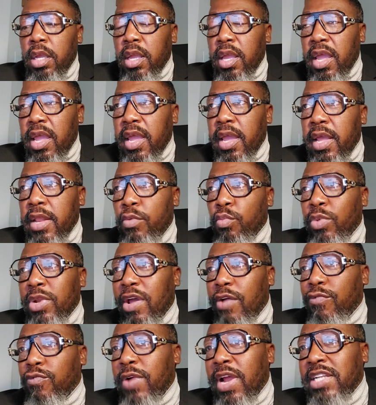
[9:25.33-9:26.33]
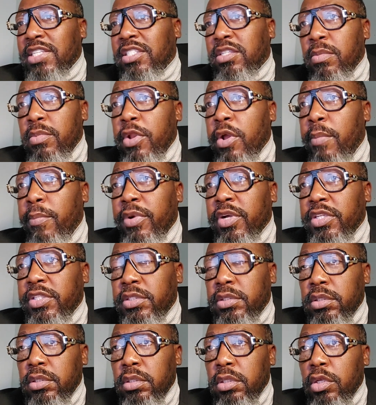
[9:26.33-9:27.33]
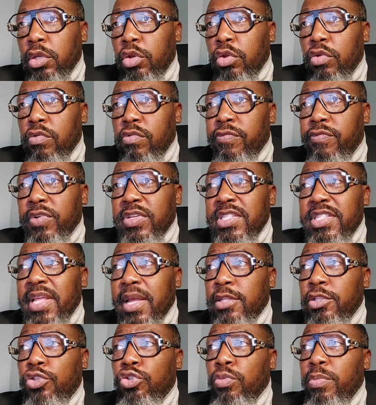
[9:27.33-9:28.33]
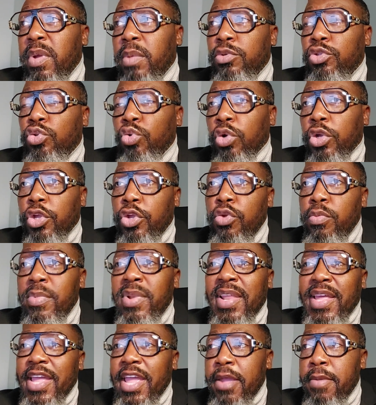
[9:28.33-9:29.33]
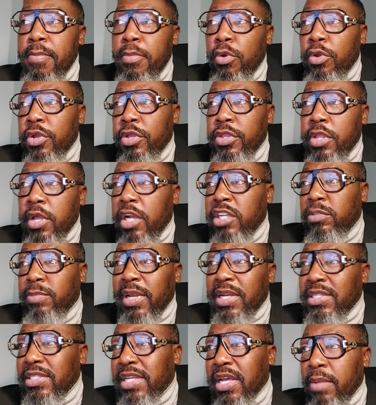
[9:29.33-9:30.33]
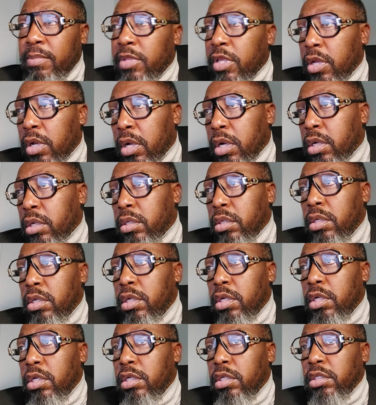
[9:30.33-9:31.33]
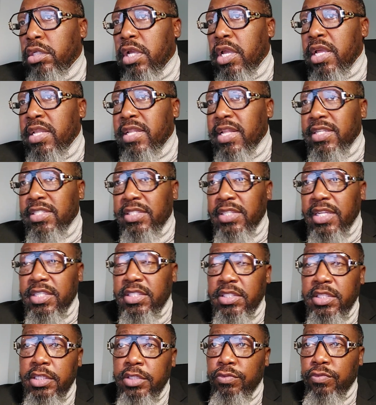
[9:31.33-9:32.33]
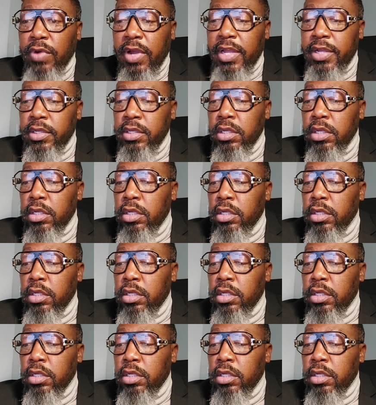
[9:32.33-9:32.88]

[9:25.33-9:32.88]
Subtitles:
And when I ran some numbers, for them to be able to accumulate $1 million by the time they are in their 60s, right?